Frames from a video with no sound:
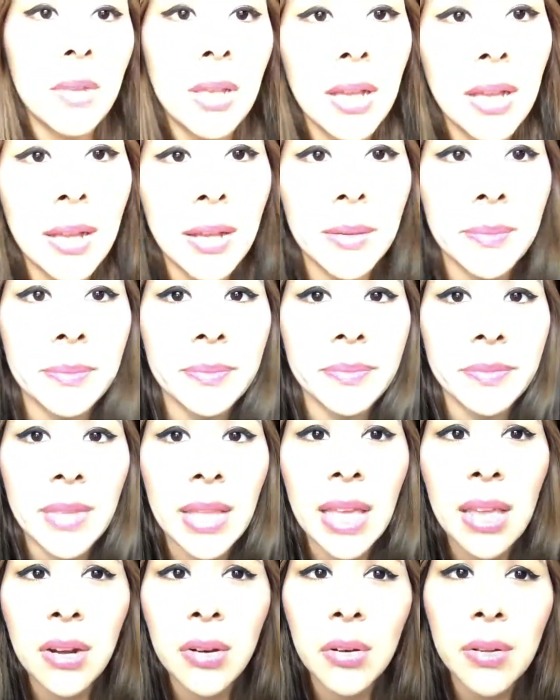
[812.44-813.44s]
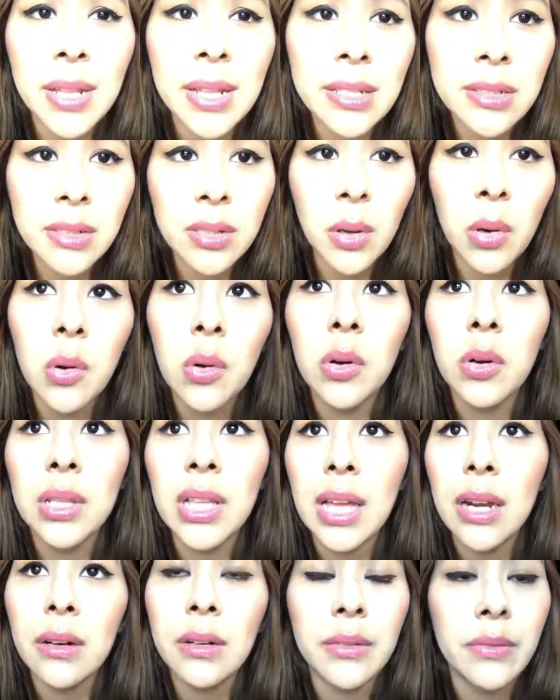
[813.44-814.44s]
Um, I don't know, that's so old,
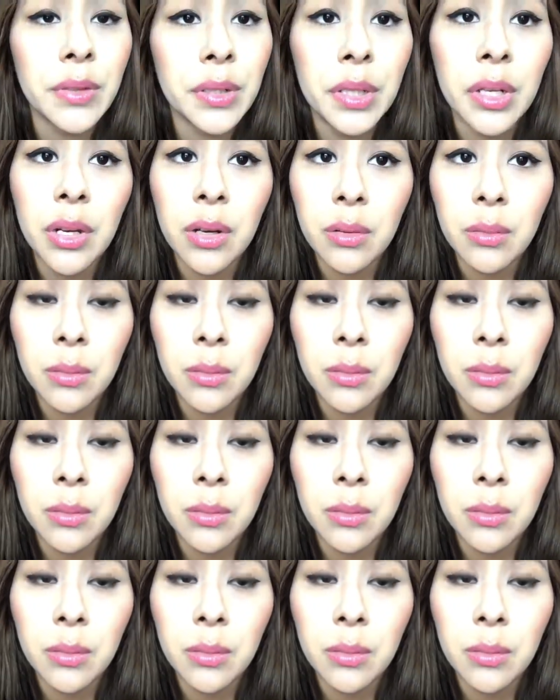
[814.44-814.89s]
I don't even know